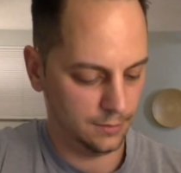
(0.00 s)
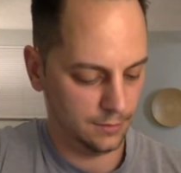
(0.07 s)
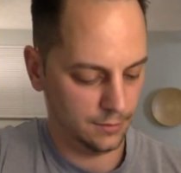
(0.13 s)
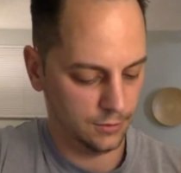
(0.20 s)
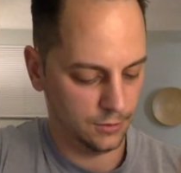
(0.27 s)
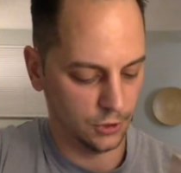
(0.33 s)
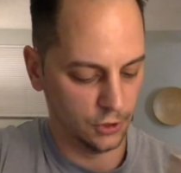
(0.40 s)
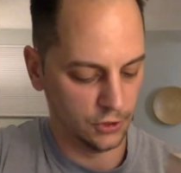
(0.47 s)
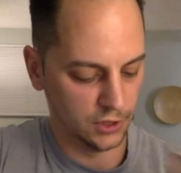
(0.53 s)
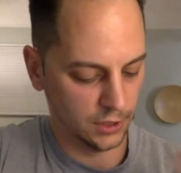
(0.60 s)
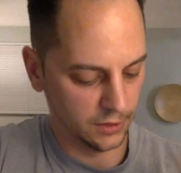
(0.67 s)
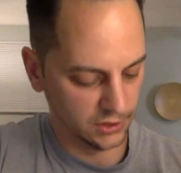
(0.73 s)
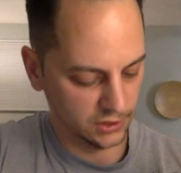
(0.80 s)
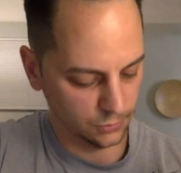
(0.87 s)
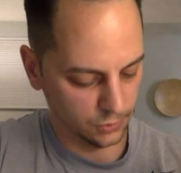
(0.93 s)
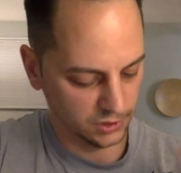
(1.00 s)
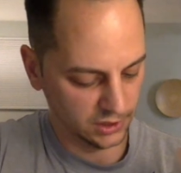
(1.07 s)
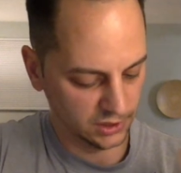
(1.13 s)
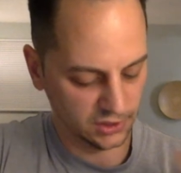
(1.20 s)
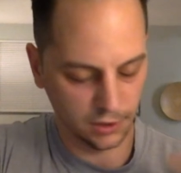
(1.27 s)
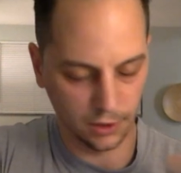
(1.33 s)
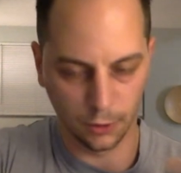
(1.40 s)
So you said this was
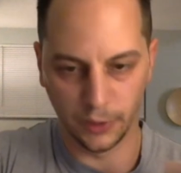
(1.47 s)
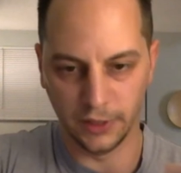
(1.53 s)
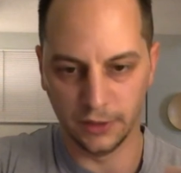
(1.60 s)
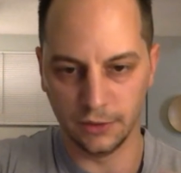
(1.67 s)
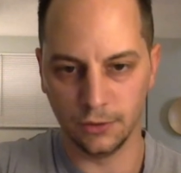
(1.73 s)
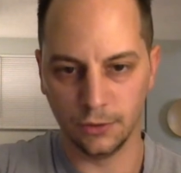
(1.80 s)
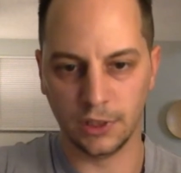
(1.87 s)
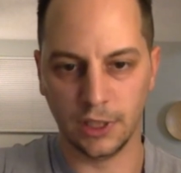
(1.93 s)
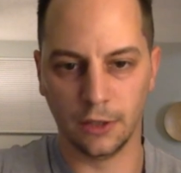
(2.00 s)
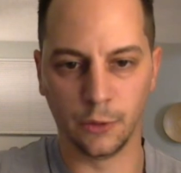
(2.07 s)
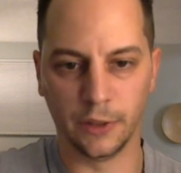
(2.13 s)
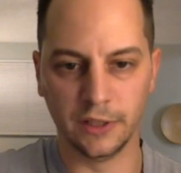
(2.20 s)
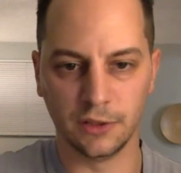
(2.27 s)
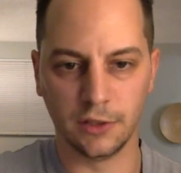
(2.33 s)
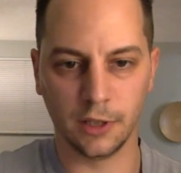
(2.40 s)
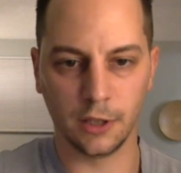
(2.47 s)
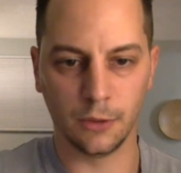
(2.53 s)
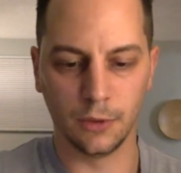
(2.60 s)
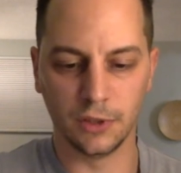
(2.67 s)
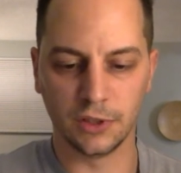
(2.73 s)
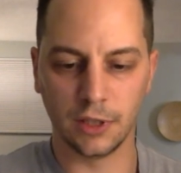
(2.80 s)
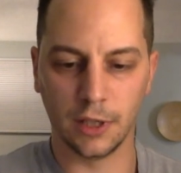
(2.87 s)
this the green? You said green sticker
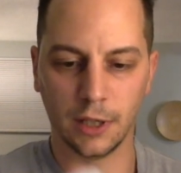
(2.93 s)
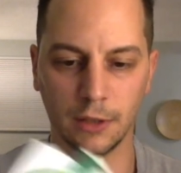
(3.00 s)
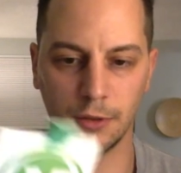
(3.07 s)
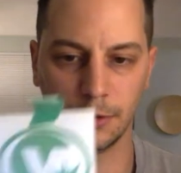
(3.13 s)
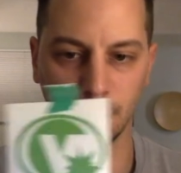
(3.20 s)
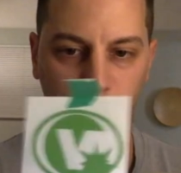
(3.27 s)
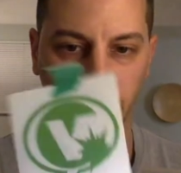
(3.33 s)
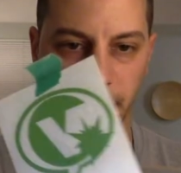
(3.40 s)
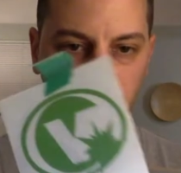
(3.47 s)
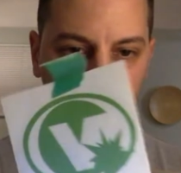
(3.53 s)
was a regular